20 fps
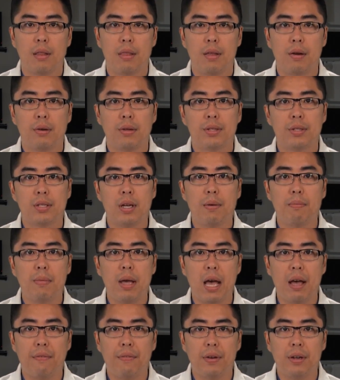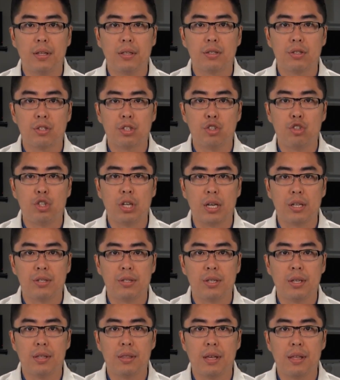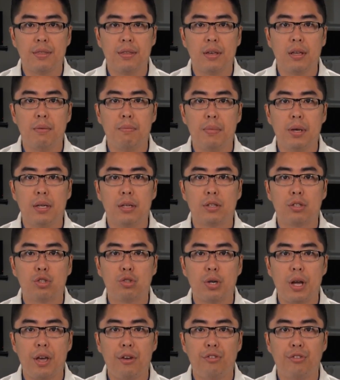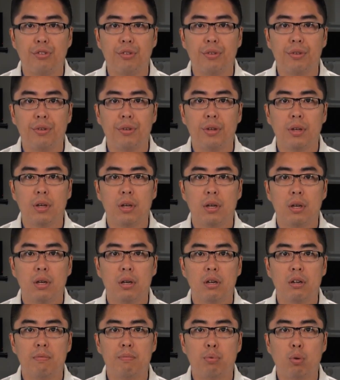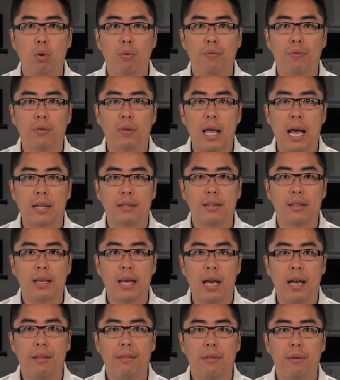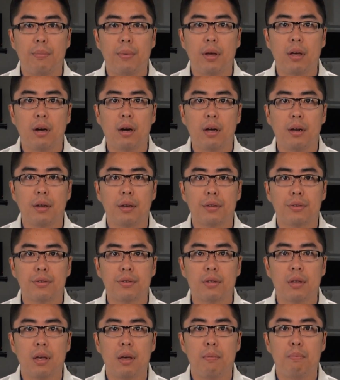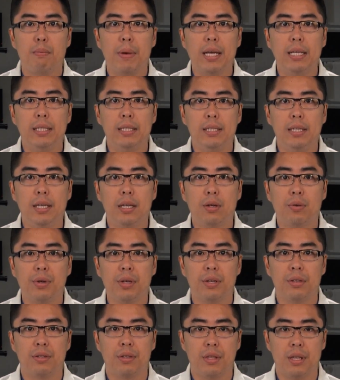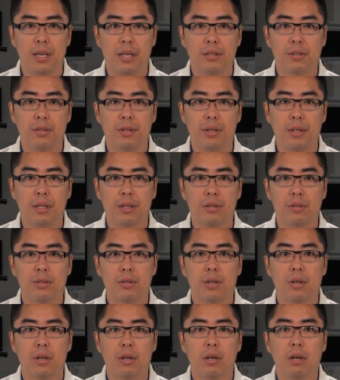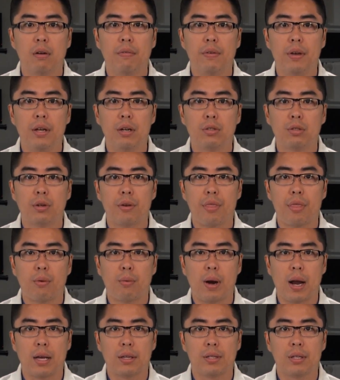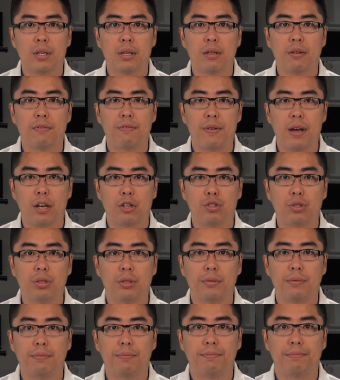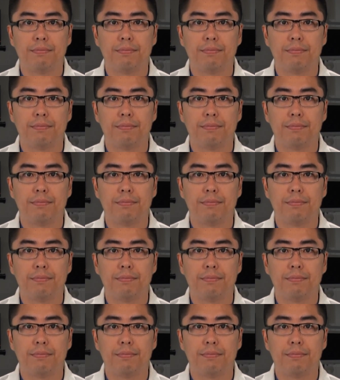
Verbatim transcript: There is some evidence suggesting that the administration of prophylactic antibiotics may decrease the incidence of intrathoracic infection,